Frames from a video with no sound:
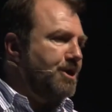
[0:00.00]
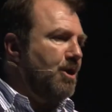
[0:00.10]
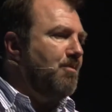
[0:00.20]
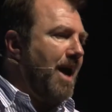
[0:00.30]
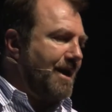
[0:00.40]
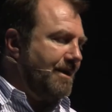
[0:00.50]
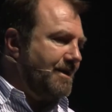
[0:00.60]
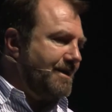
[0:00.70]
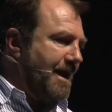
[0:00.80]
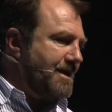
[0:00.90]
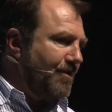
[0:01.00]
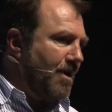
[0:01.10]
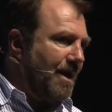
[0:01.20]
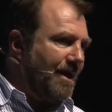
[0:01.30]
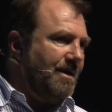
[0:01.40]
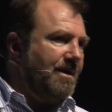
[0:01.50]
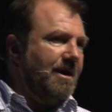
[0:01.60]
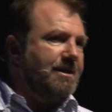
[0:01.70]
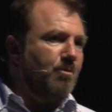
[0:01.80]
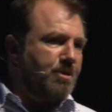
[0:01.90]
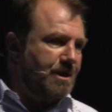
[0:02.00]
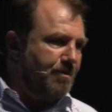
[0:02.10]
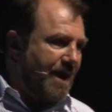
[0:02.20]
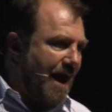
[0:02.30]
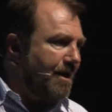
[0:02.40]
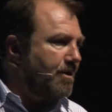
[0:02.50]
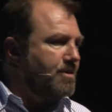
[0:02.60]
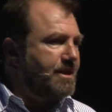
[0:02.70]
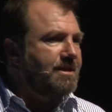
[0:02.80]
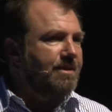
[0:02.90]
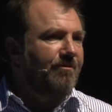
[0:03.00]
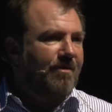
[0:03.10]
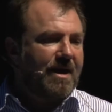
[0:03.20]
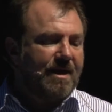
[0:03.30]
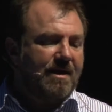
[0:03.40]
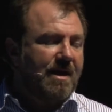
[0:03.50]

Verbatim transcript: to go back into test flying as it wasn't a mechanical system failure,